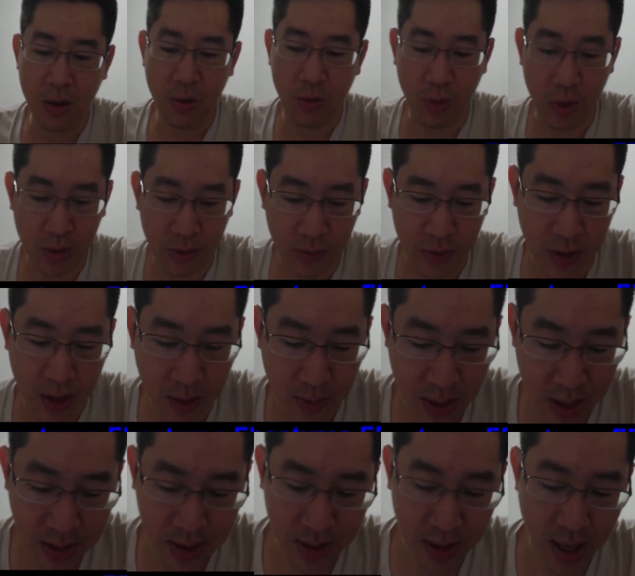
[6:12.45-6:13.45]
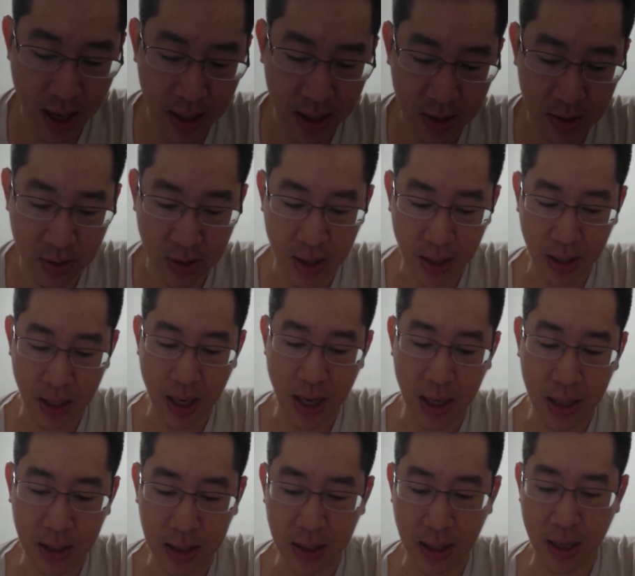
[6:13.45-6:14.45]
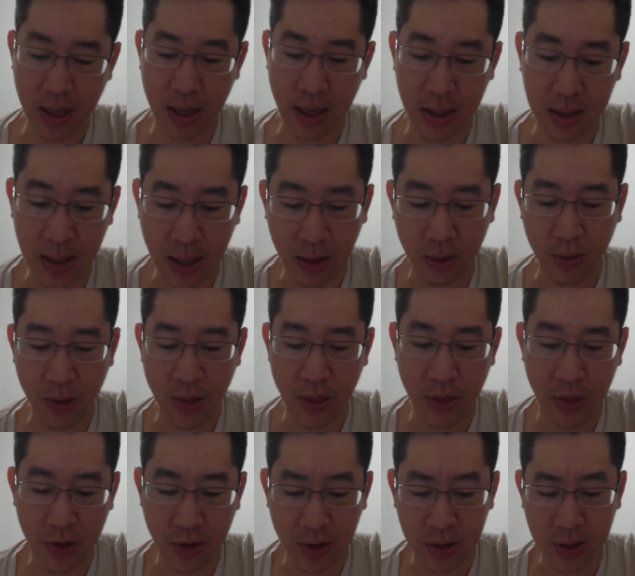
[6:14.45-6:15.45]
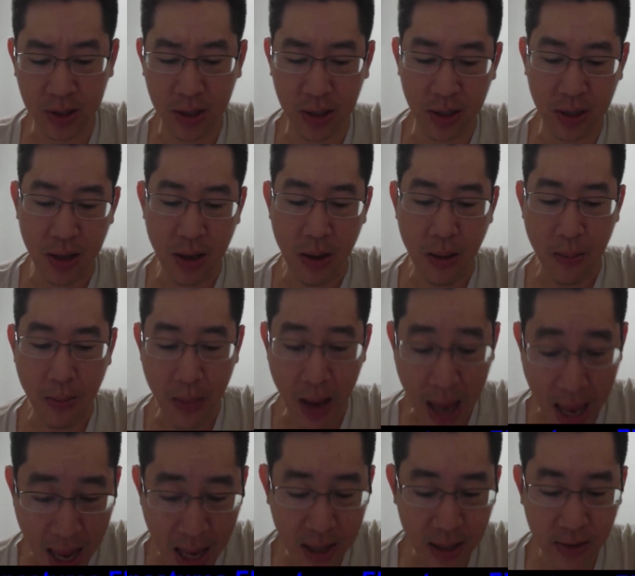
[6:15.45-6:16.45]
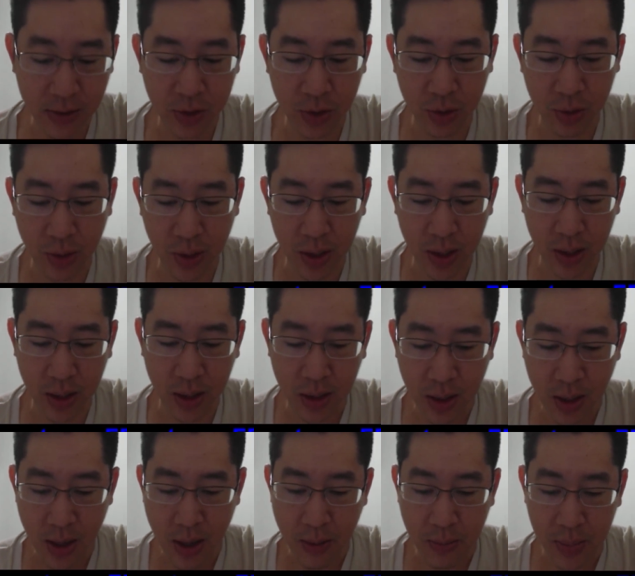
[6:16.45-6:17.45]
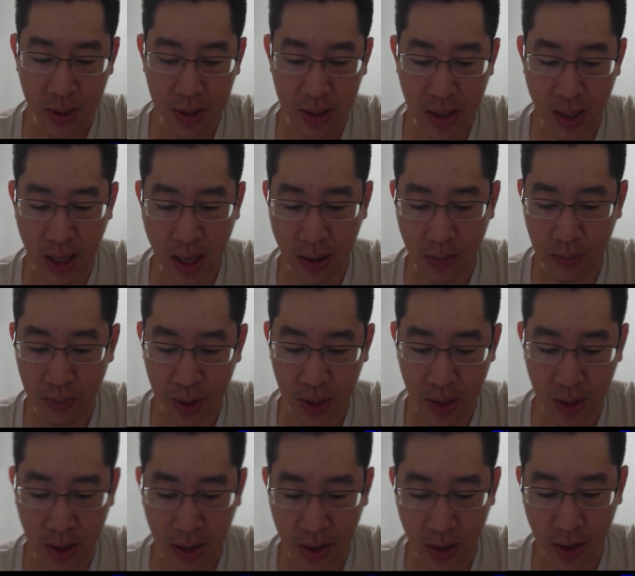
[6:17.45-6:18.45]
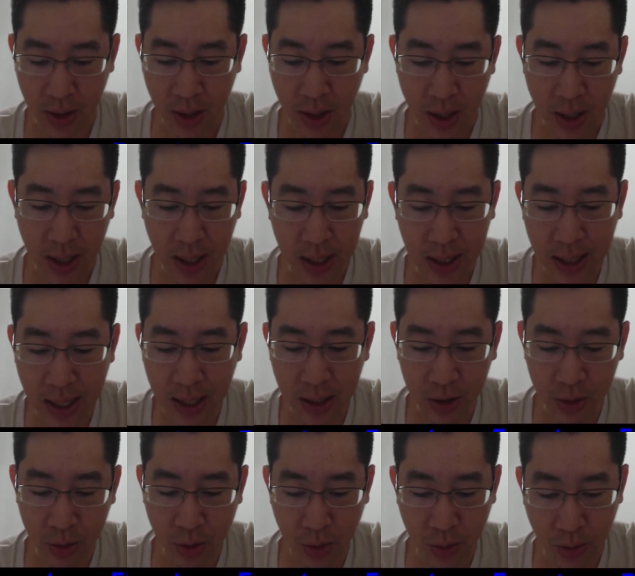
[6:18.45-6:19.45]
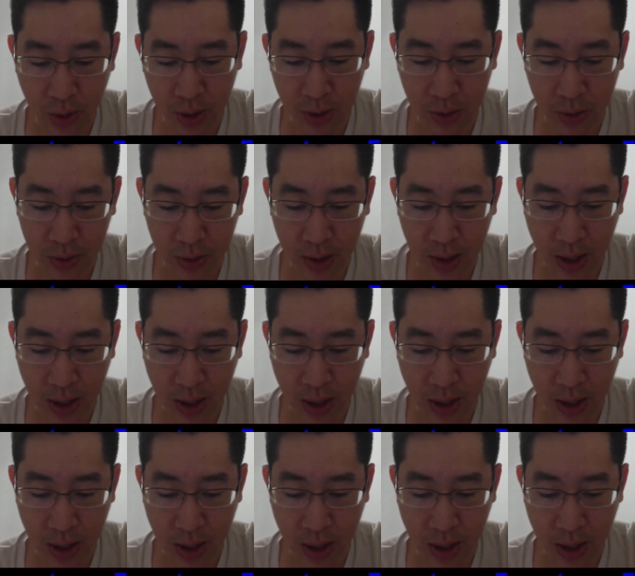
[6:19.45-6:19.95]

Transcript: one of the best katanas you can get, attack 130 and gives you 20% MP, innate dual wield,